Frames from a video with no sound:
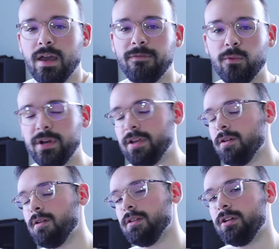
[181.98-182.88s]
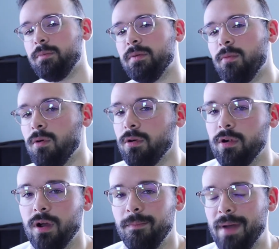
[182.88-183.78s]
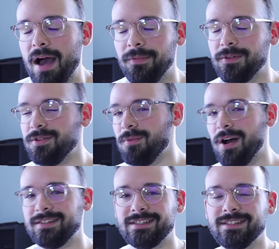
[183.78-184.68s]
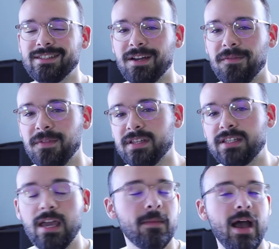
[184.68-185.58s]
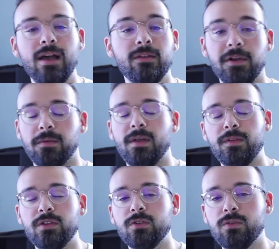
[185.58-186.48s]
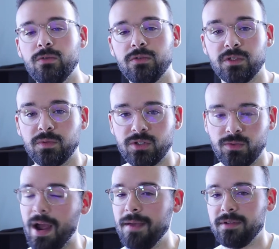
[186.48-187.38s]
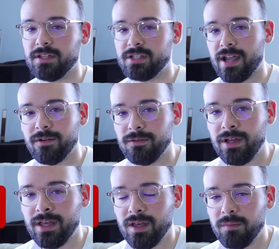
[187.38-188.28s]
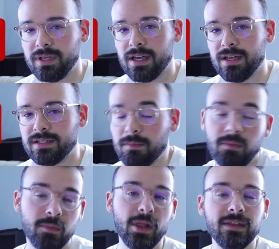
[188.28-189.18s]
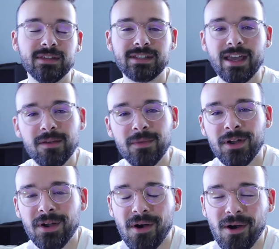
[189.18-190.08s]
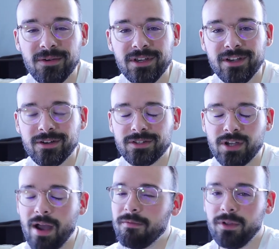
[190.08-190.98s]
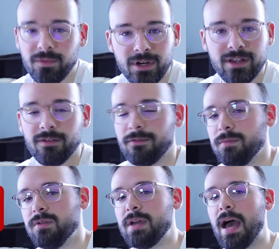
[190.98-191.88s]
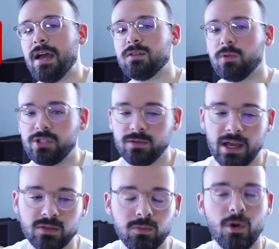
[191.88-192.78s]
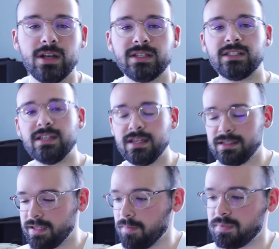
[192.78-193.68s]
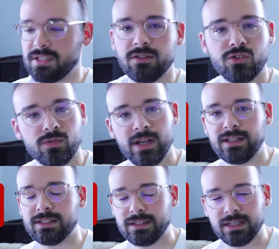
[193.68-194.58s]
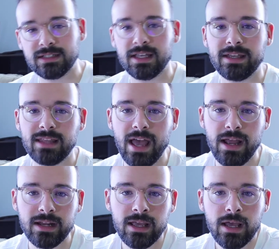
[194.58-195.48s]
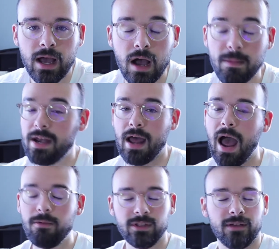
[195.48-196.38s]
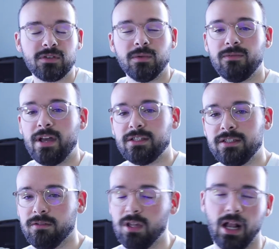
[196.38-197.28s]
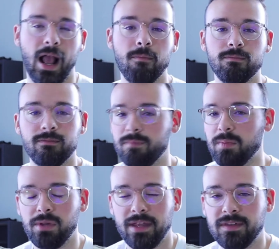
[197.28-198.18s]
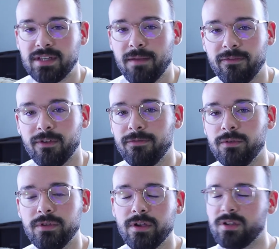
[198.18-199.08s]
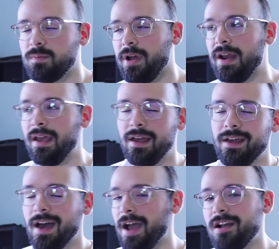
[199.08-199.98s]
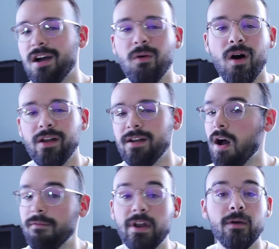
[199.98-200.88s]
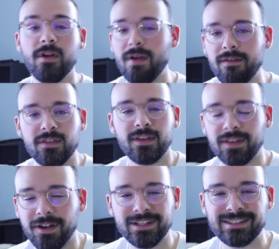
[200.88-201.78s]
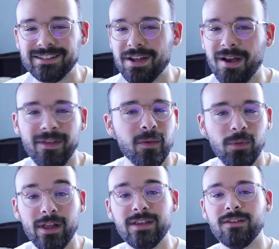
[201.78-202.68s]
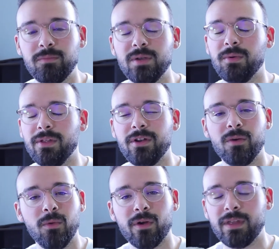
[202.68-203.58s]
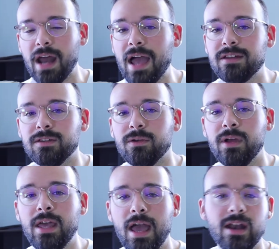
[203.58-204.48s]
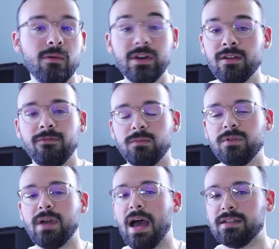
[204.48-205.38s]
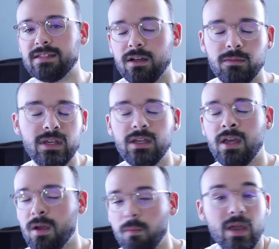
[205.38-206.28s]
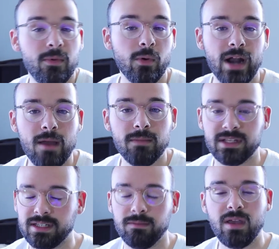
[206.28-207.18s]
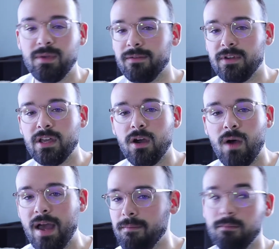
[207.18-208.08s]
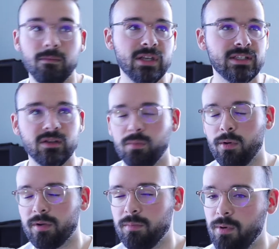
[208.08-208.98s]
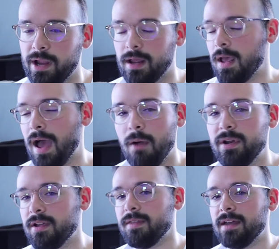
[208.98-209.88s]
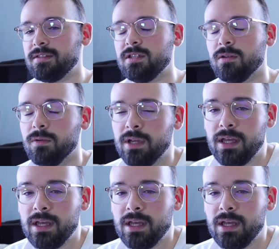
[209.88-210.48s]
If you want to hear a little bit more about the nuances of this game, I highly recommend that you subscribe to the channel because I'm going to be playing this game all year, so I really want to hear from you guys, what you guys want to see, tips and tricks and things like that. And I would love some advice too. Look, I've been playing this game for a few years, but I go on and off. I don't know everything there is to know. There are plenty of people that know more than I do. And I want to hear from you guys. Tell me maybe what I'm missing. Maybe a video I miss an important point. I want to hear that too.